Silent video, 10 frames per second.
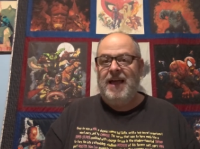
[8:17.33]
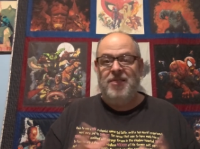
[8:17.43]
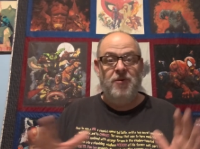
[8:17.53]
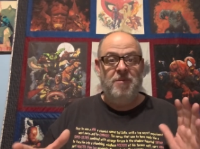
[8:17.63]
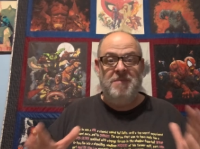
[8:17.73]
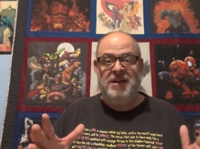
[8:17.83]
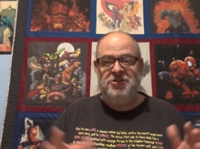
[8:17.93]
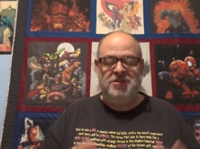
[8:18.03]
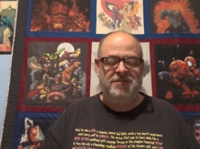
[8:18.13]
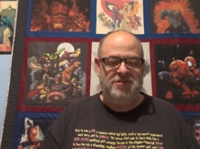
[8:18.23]
there were
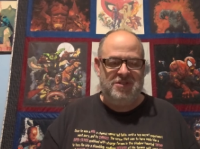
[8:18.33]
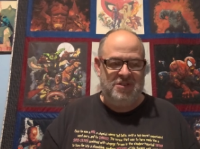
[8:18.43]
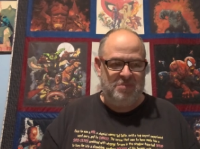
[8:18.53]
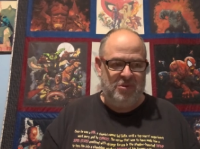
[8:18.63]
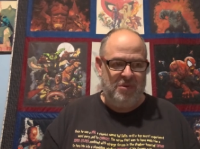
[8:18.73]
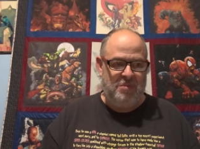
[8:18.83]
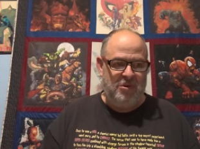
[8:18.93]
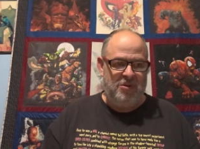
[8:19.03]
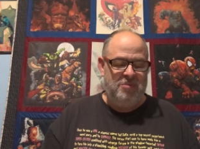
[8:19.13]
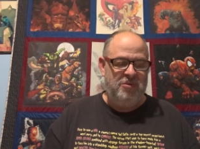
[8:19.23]
major differences between the
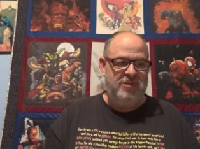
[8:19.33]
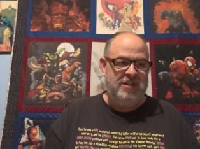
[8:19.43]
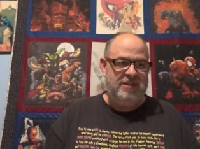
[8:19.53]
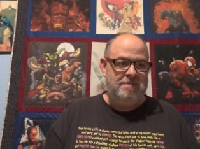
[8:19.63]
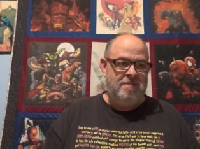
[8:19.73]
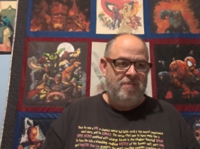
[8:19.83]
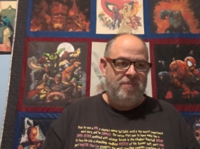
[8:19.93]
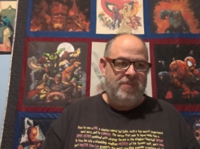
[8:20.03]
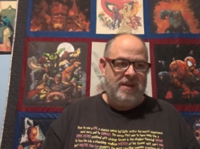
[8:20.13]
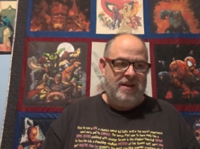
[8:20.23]
book and the movie.
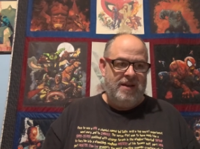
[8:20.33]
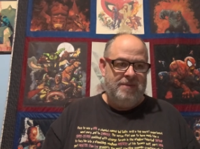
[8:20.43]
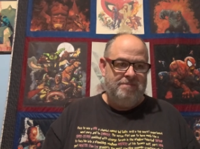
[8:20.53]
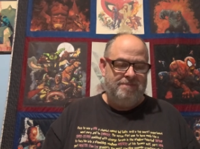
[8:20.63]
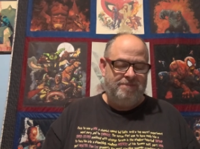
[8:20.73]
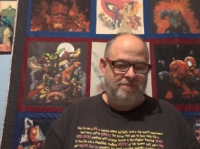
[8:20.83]
Um,